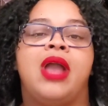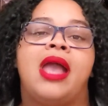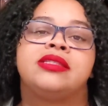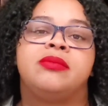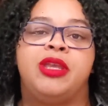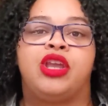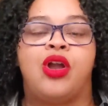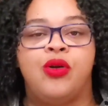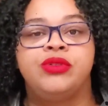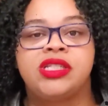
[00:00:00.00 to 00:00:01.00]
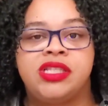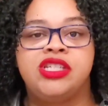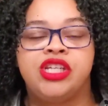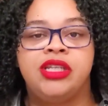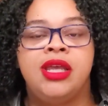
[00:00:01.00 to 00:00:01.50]
guys to make your own
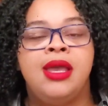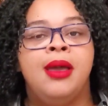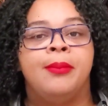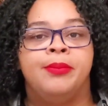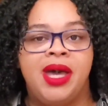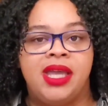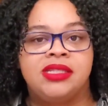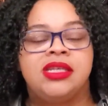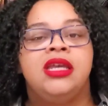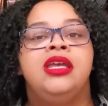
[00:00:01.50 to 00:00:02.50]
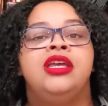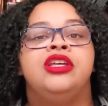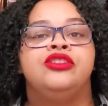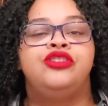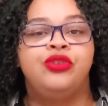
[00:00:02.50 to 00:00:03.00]
decision. But
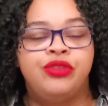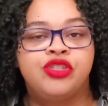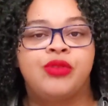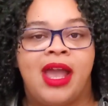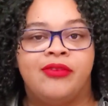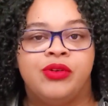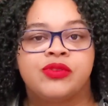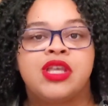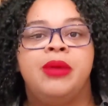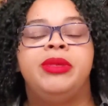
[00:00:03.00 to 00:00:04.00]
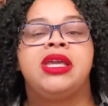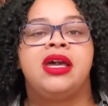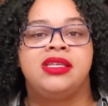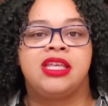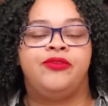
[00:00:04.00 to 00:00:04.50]
do the travels,
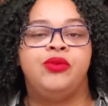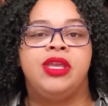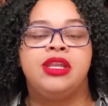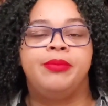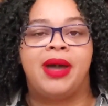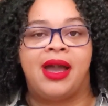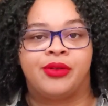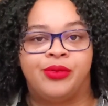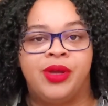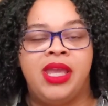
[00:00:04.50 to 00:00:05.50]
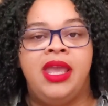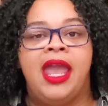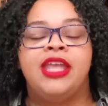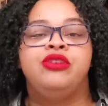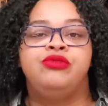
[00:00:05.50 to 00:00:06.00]
because if you get a bottle
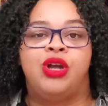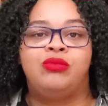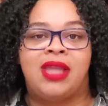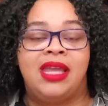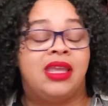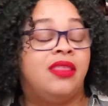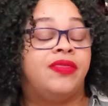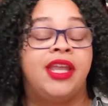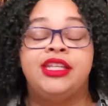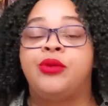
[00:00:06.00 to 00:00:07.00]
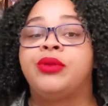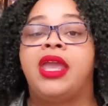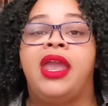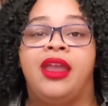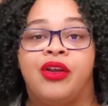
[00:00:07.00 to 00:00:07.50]
and you don't like it, they don't
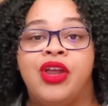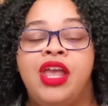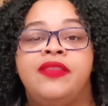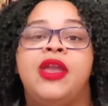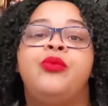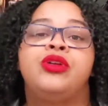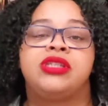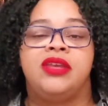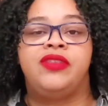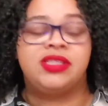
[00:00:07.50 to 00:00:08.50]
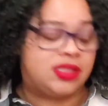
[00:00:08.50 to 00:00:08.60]
care. They want, if this